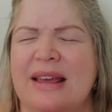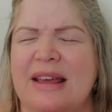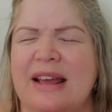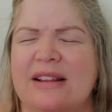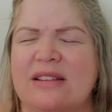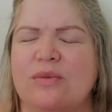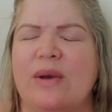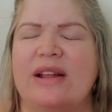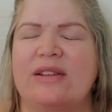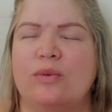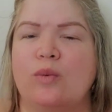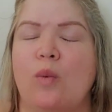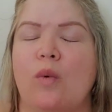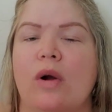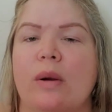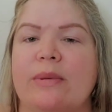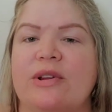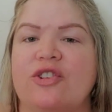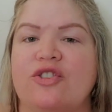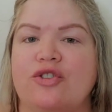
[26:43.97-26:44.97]
It's it's
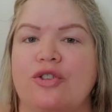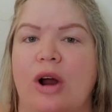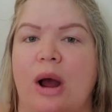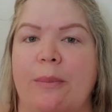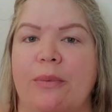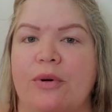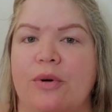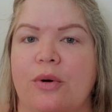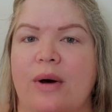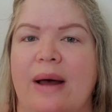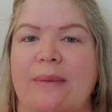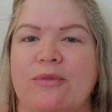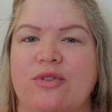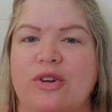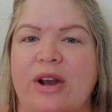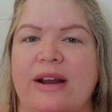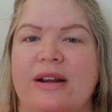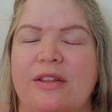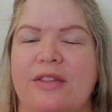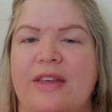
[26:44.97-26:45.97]
warm. It's tropical. I'm
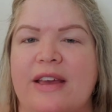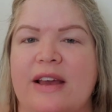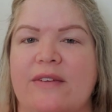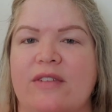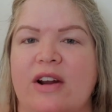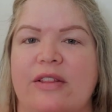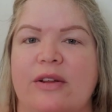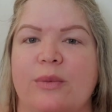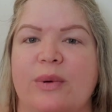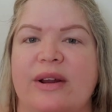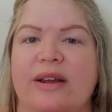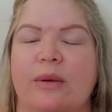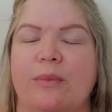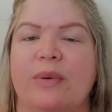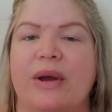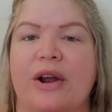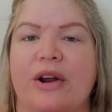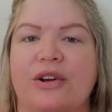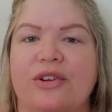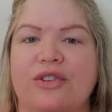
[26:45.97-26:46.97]
trying to think of another one to
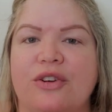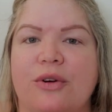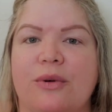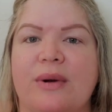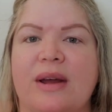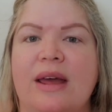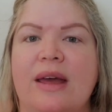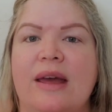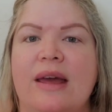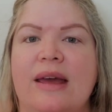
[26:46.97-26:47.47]
compare it to.